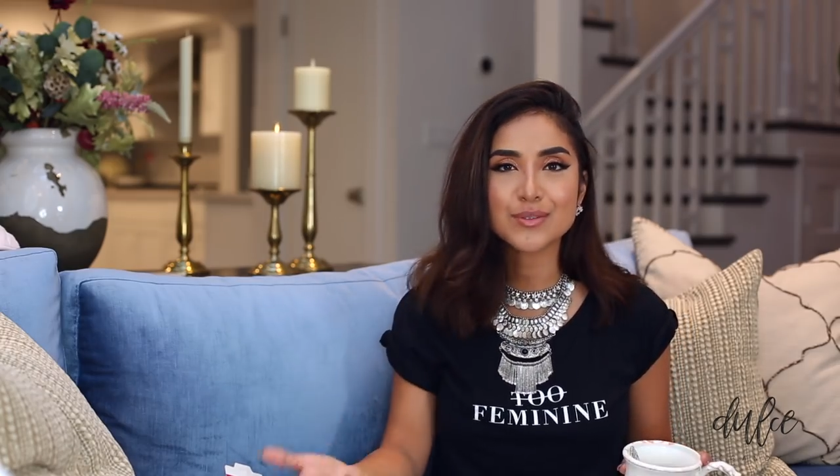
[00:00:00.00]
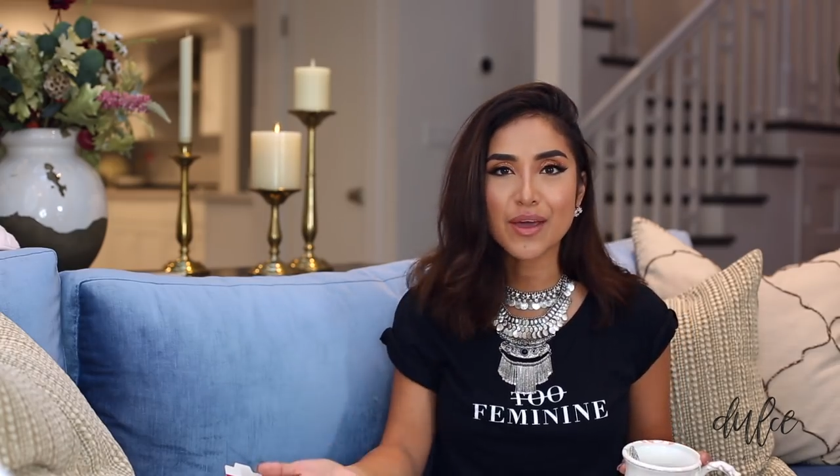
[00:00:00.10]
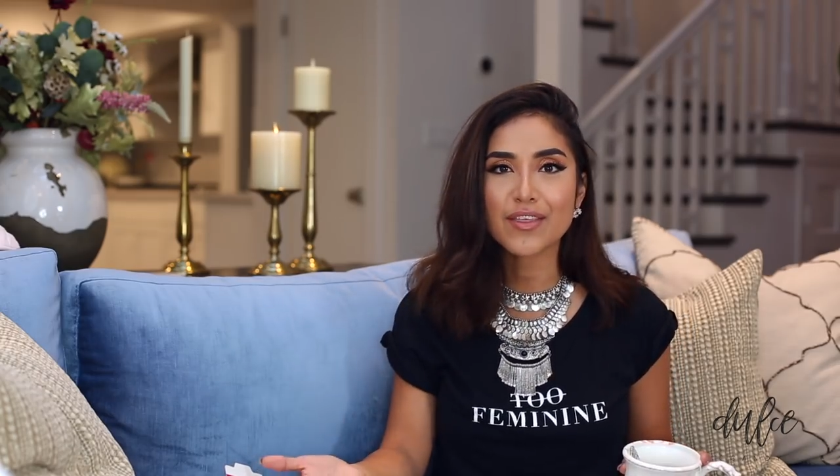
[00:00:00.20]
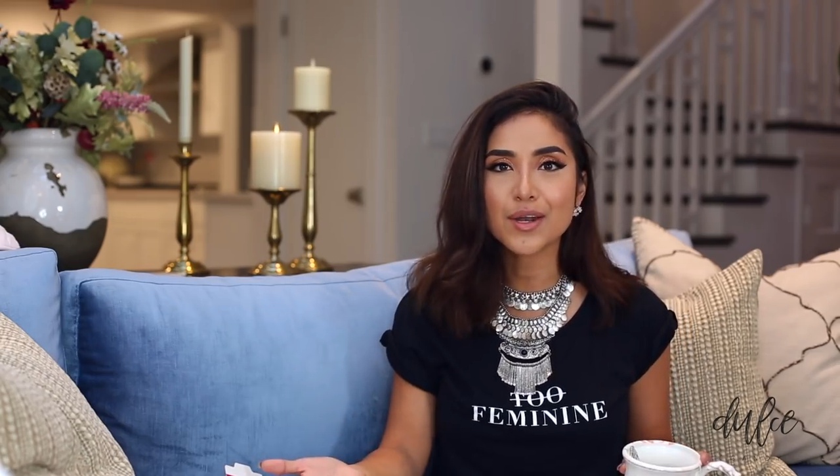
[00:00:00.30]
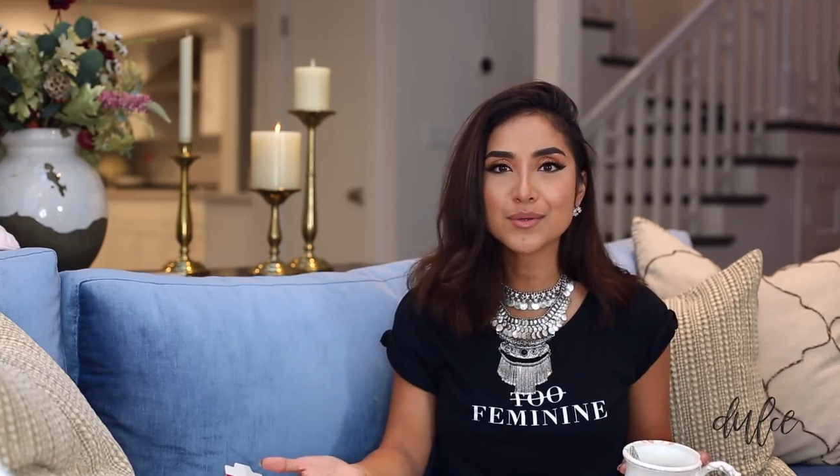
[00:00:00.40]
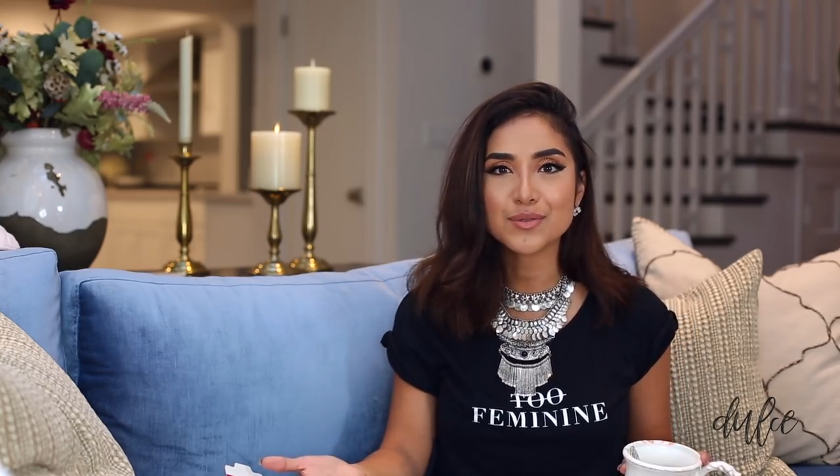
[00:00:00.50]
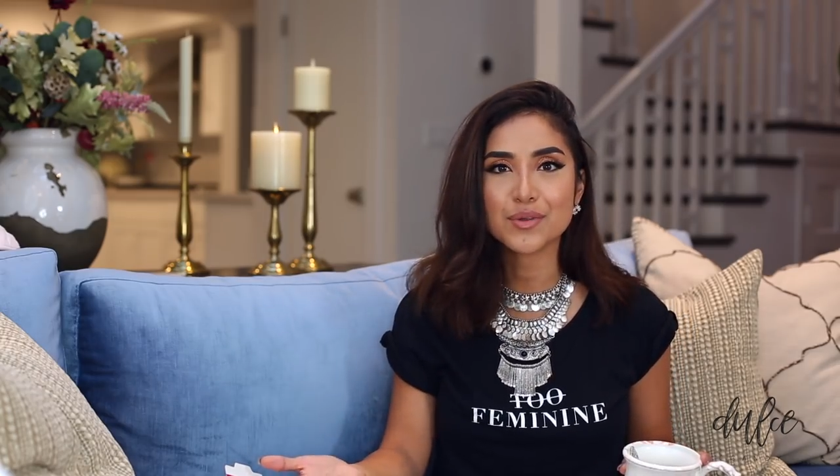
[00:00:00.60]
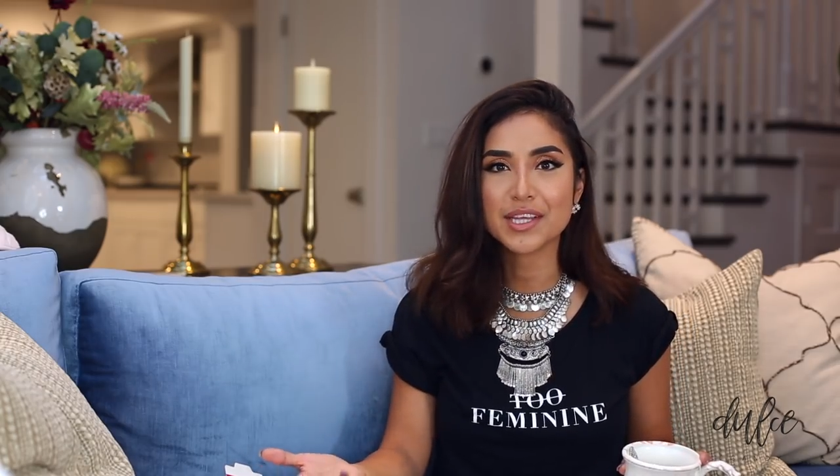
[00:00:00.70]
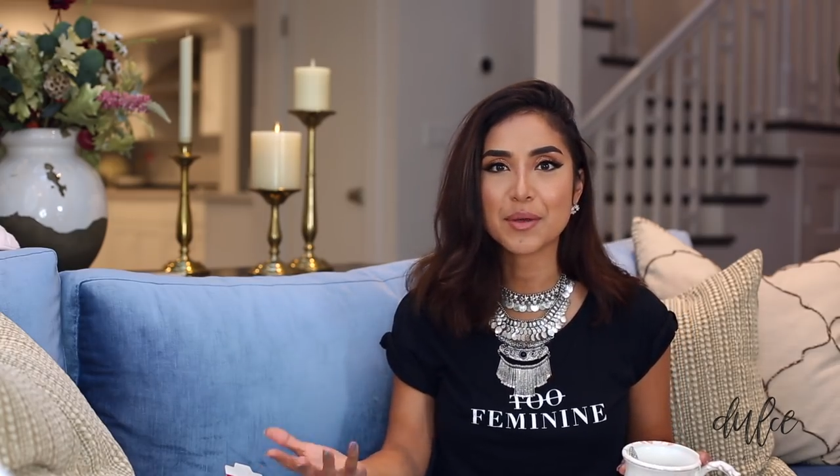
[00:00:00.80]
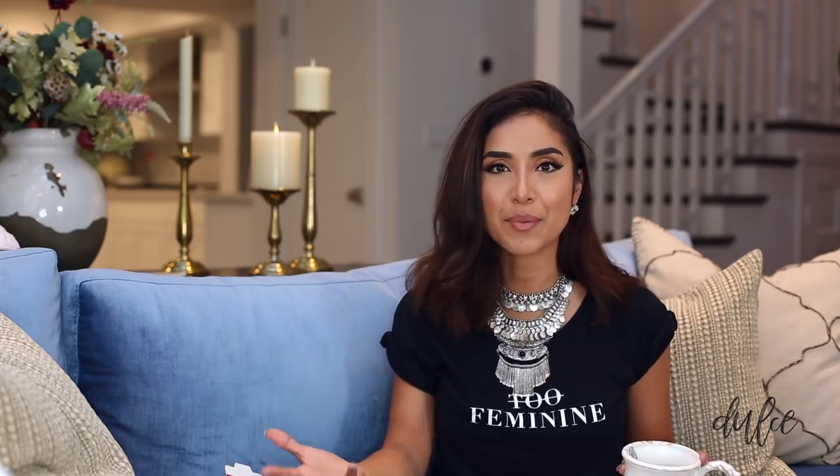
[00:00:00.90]
So I thought it was
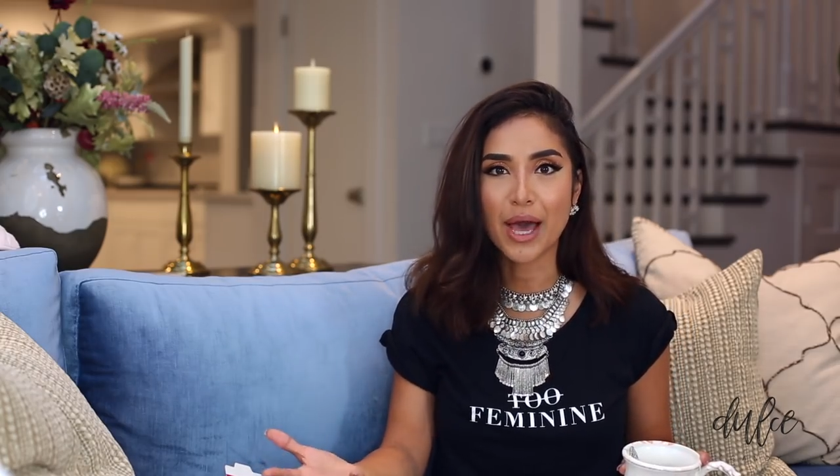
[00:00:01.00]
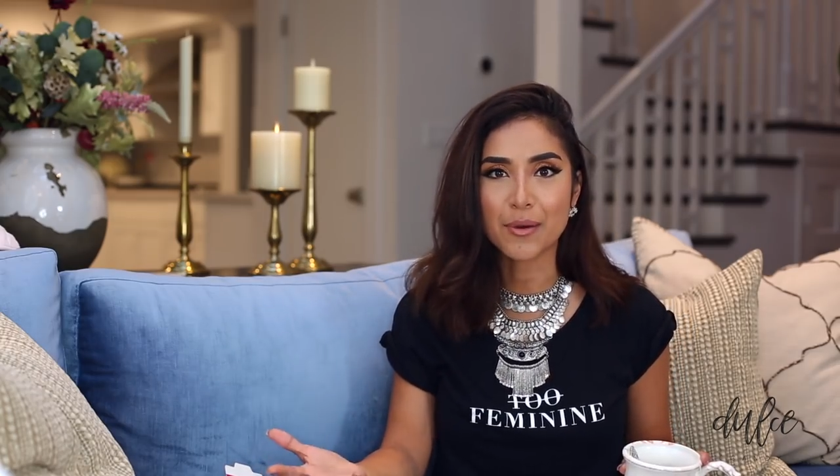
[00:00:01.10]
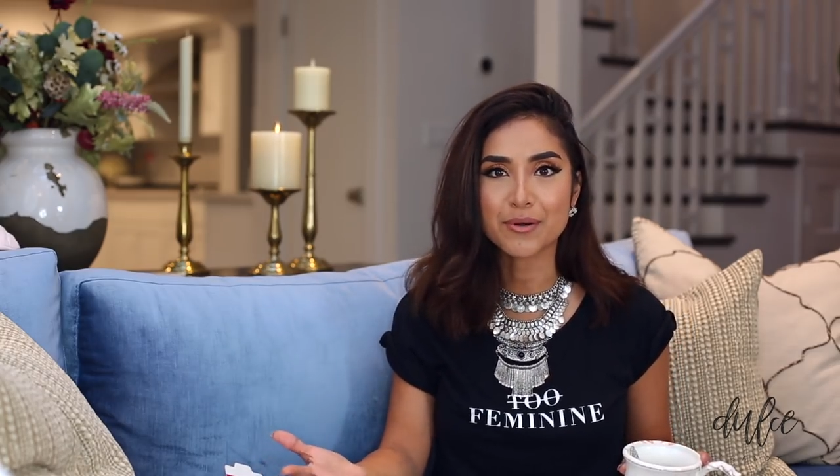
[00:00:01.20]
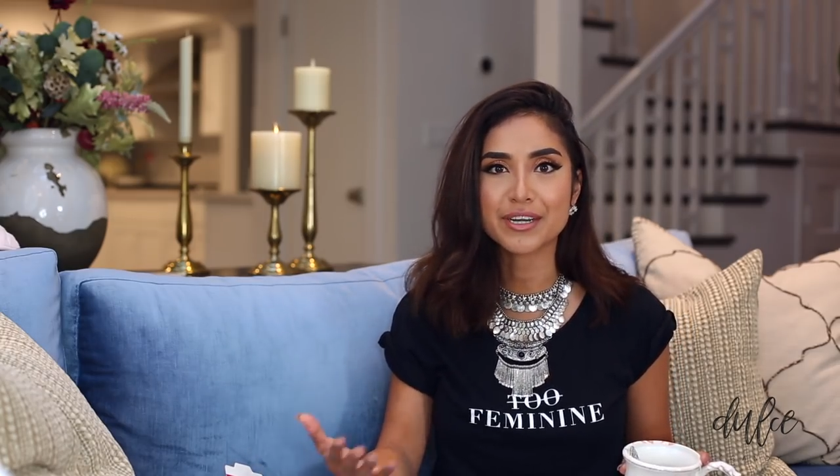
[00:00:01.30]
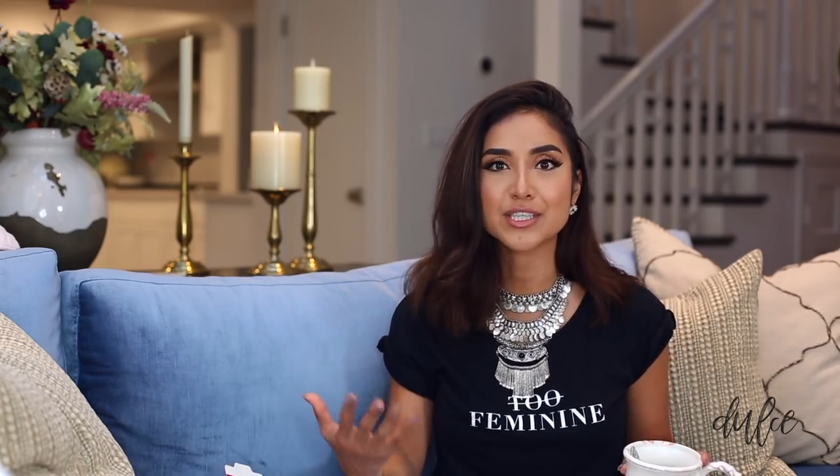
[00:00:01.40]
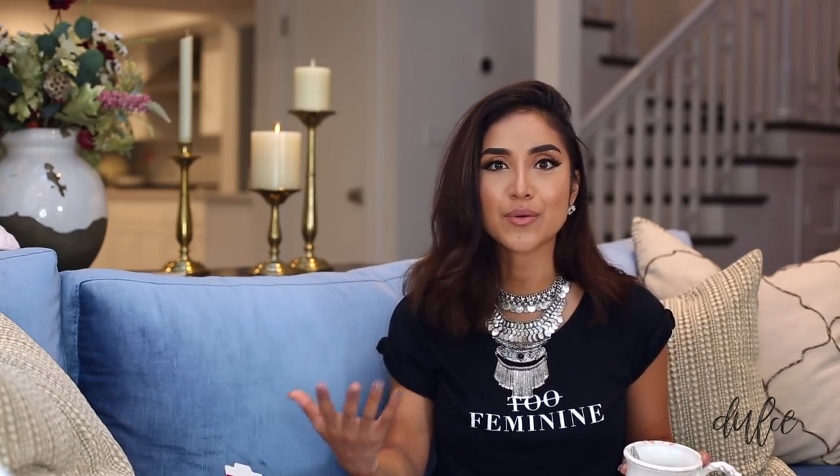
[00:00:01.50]
really empowering